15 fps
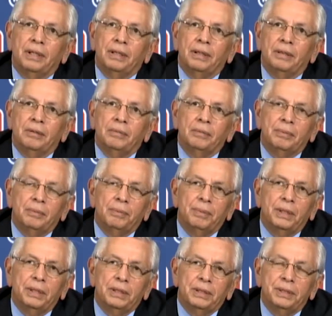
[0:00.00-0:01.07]
Stern uh,
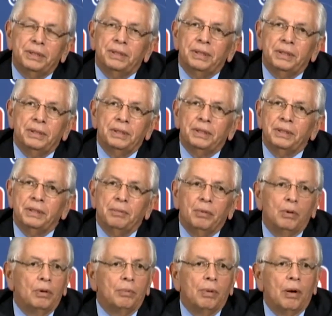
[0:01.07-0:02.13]
disagreed. Uh, it's, it's, in the
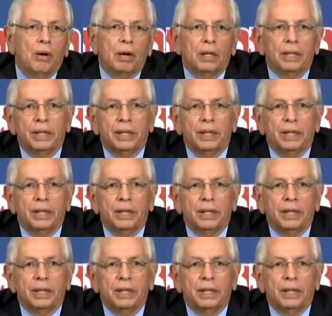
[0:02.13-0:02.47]
ballpark,